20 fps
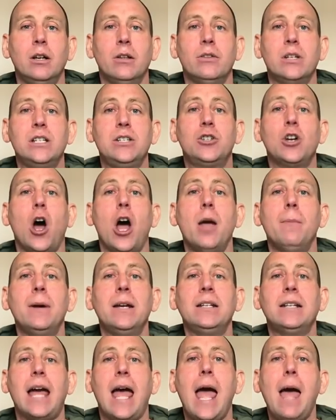the
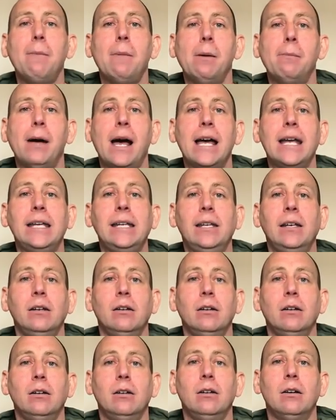Diamond M M A
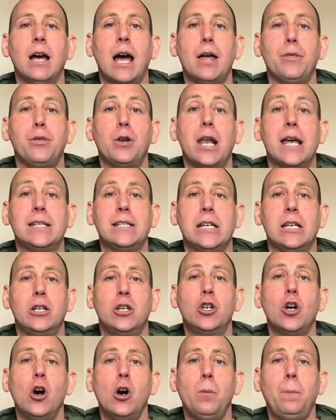Athletic
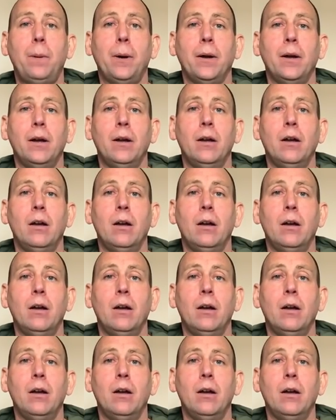Cup,